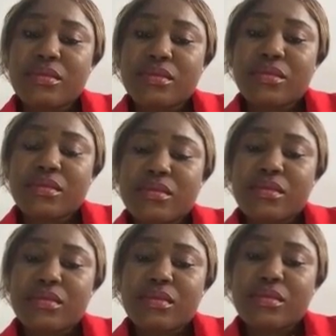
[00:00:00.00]

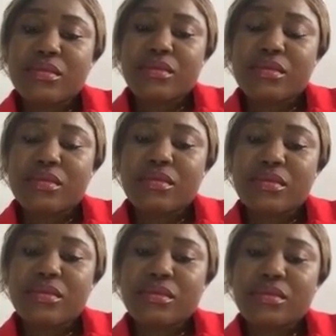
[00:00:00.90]

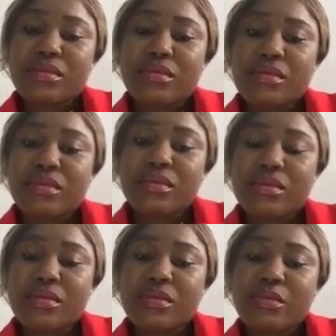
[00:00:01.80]

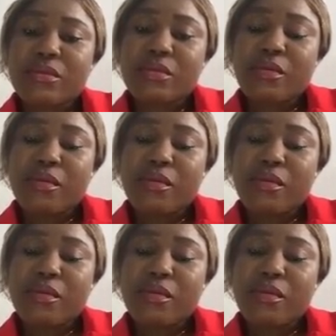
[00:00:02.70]
The person shown says nothing.